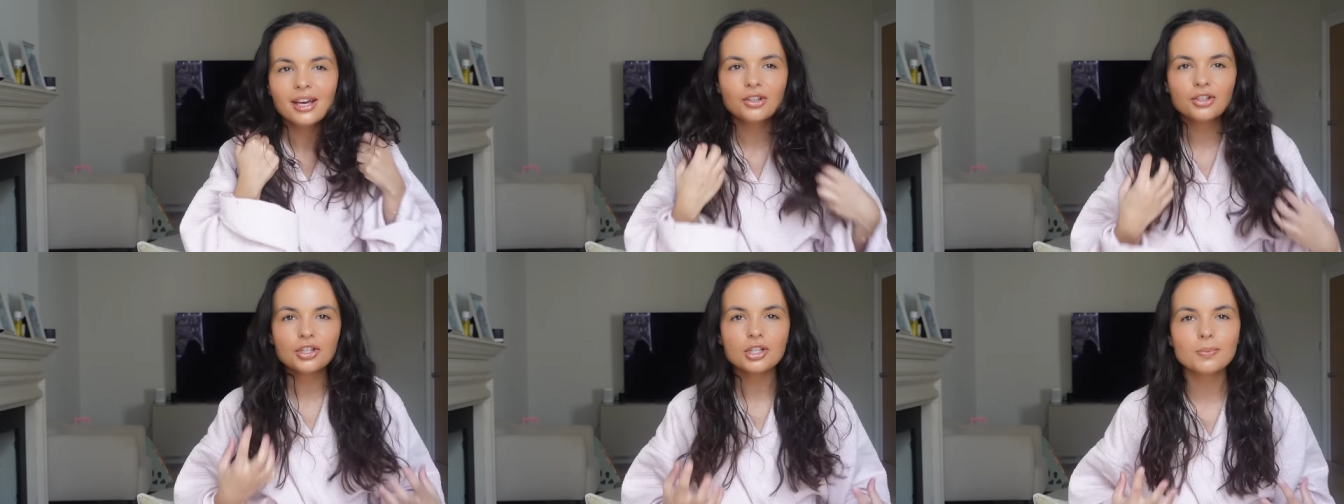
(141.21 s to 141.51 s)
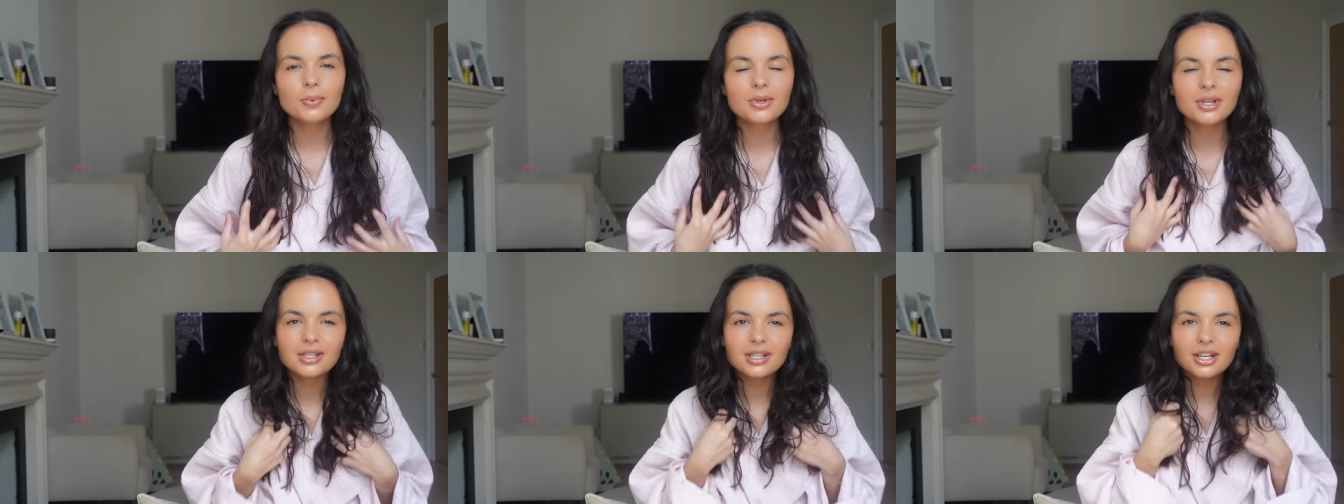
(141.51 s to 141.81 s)

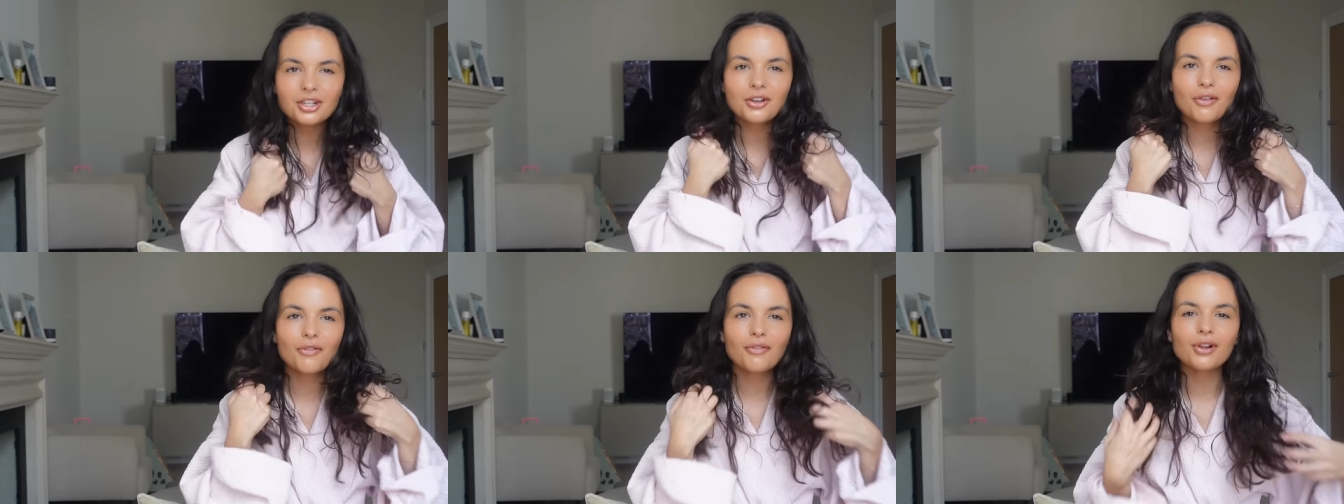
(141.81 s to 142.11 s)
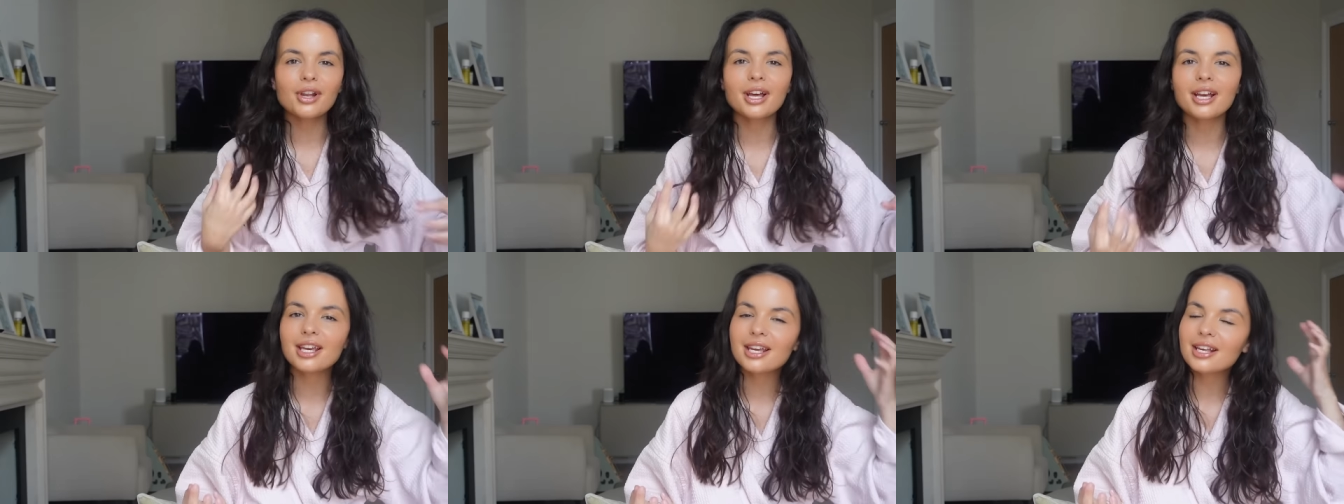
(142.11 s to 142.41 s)
Just because I just
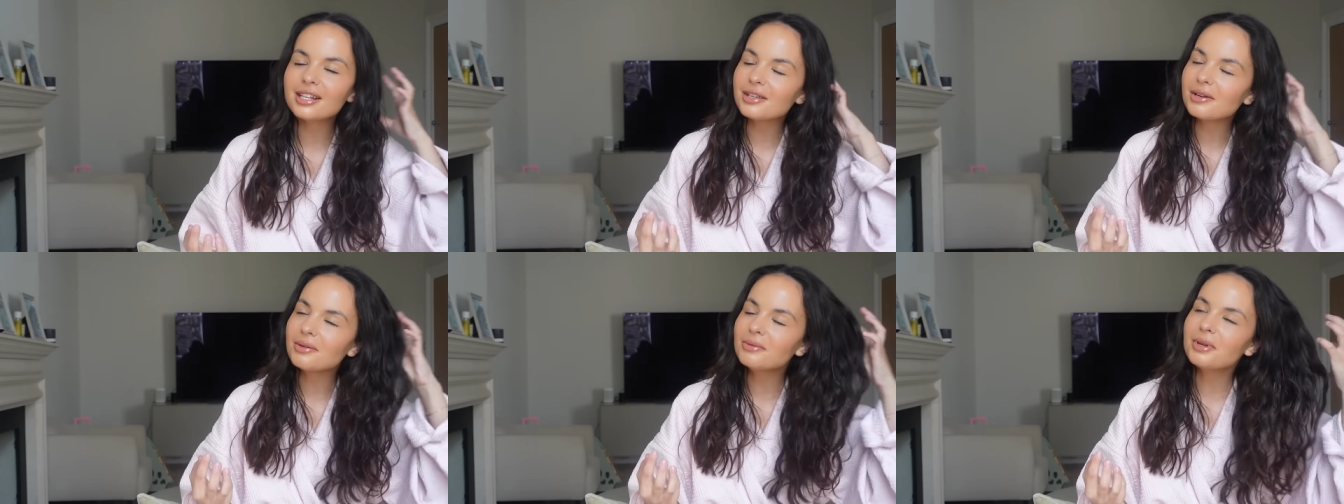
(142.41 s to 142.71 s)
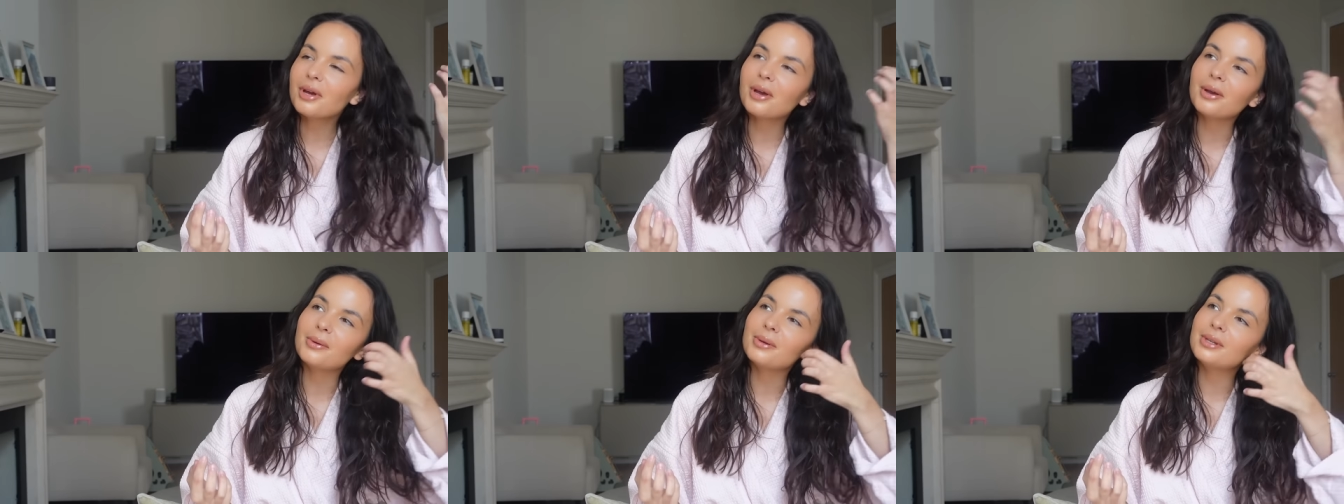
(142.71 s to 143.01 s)
feel like it, I don't
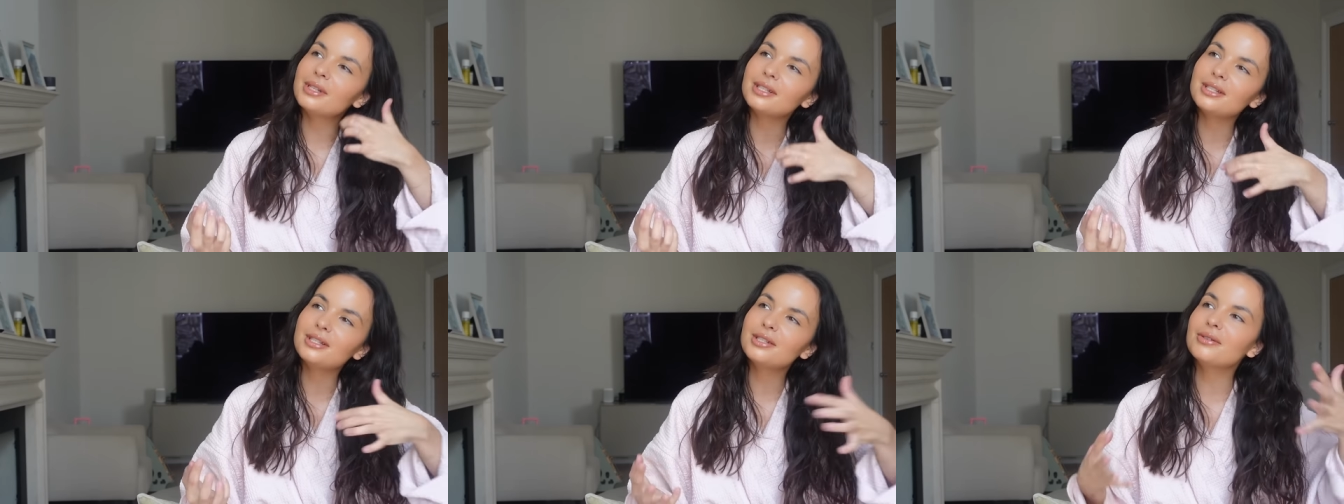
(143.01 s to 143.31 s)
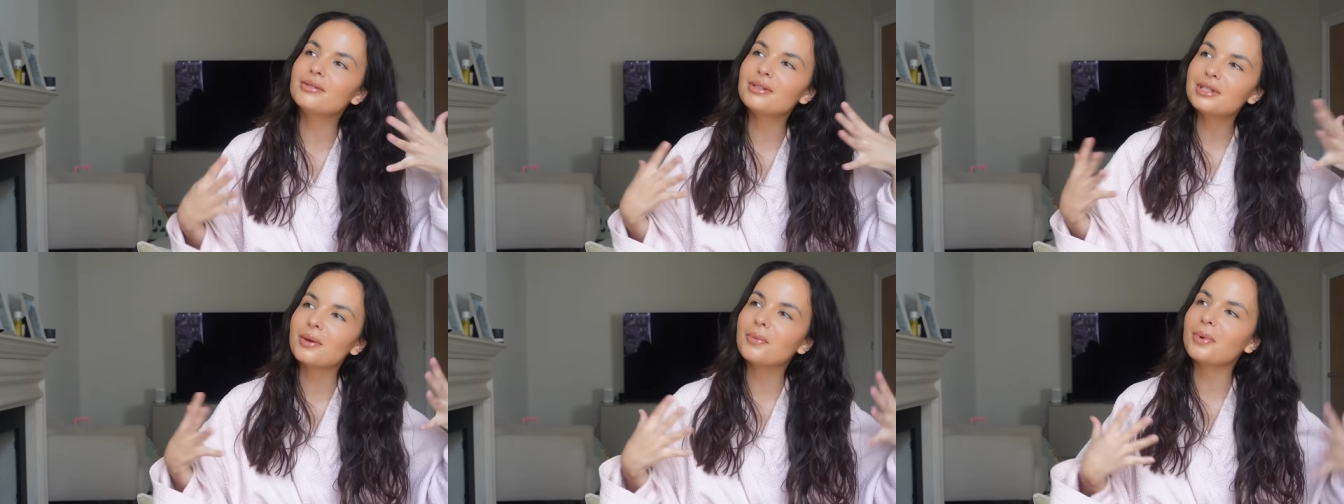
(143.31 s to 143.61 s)
know, it
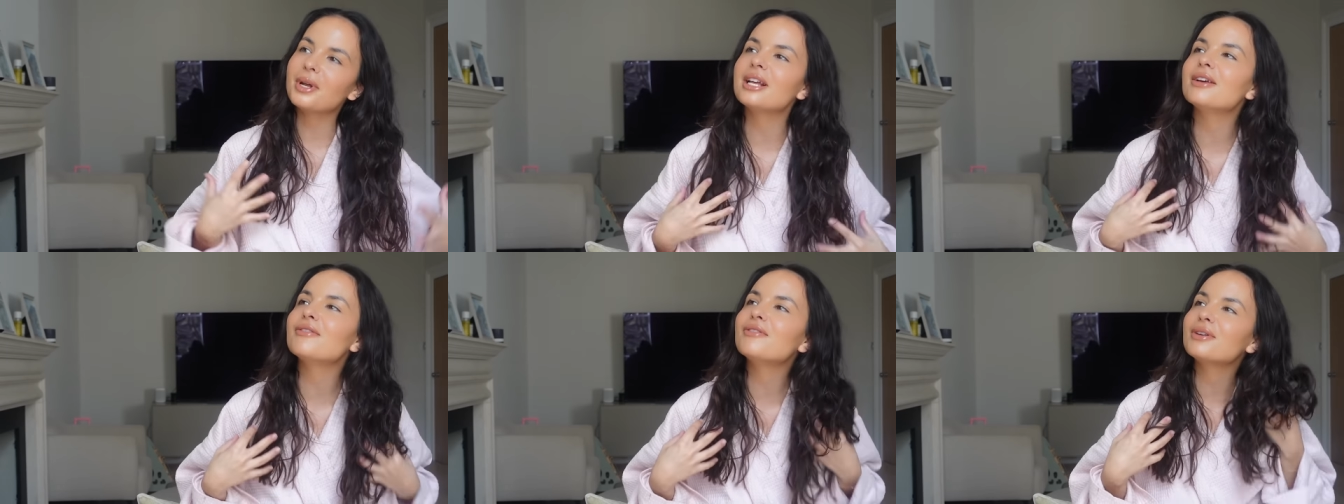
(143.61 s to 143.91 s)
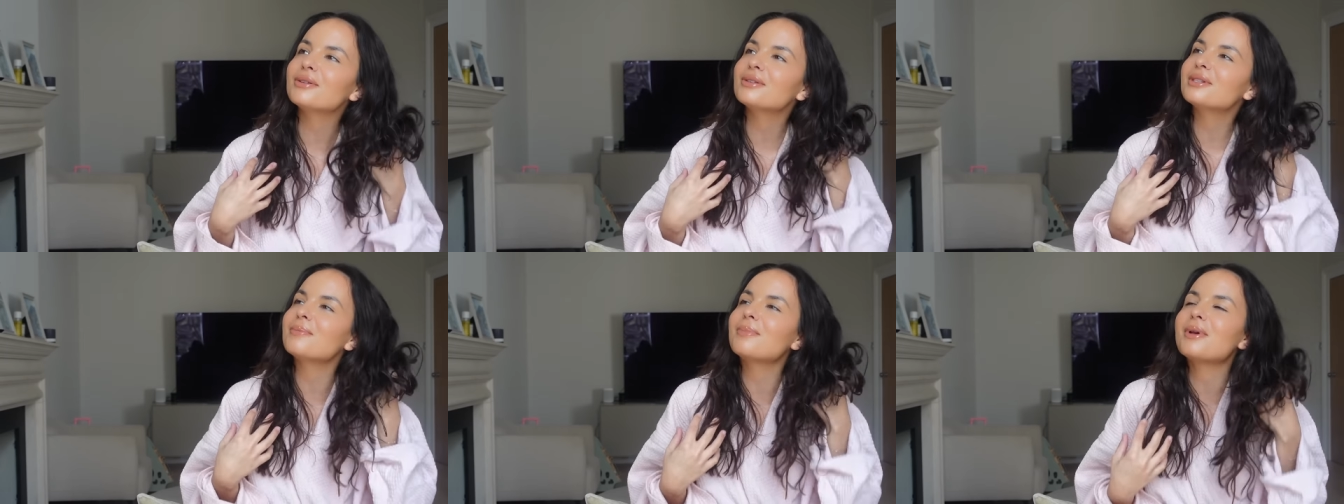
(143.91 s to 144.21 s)
suits it when it
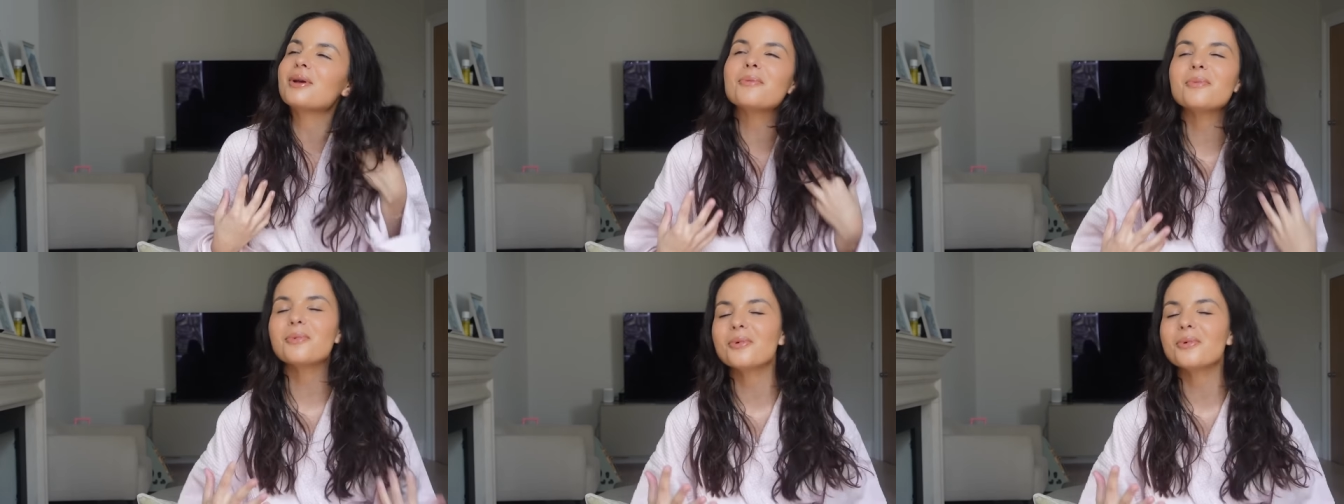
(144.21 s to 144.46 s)
feels a bit